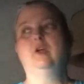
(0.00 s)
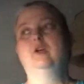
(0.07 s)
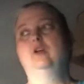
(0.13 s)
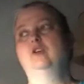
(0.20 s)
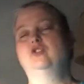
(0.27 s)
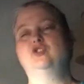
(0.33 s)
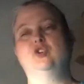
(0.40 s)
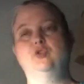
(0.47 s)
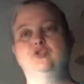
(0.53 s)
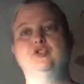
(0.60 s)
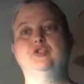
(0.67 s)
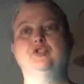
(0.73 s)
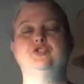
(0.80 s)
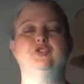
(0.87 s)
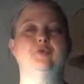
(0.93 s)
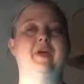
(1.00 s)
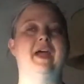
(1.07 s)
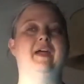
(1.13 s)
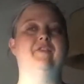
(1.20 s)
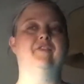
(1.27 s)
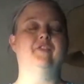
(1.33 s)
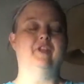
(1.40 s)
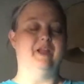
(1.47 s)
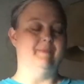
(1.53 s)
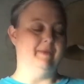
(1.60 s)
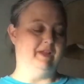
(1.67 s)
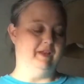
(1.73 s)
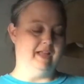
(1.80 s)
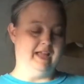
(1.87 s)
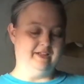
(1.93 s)
showed you the 2 hats that I made
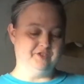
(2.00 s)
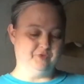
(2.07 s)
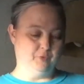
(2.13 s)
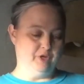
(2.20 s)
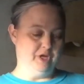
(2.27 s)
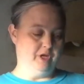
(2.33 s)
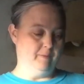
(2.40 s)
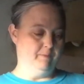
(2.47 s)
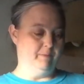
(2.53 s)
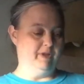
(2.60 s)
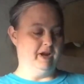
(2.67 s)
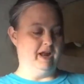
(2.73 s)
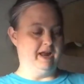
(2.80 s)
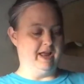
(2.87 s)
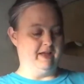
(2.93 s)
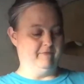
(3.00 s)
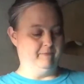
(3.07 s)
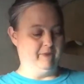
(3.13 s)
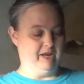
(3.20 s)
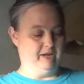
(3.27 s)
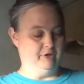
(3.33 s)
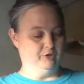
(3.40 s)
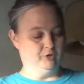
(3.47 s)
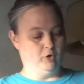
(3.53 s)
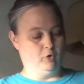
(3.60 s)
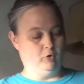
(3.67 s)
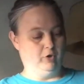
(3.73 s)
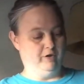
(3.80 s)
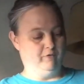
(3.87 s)
last week, but I have made a total of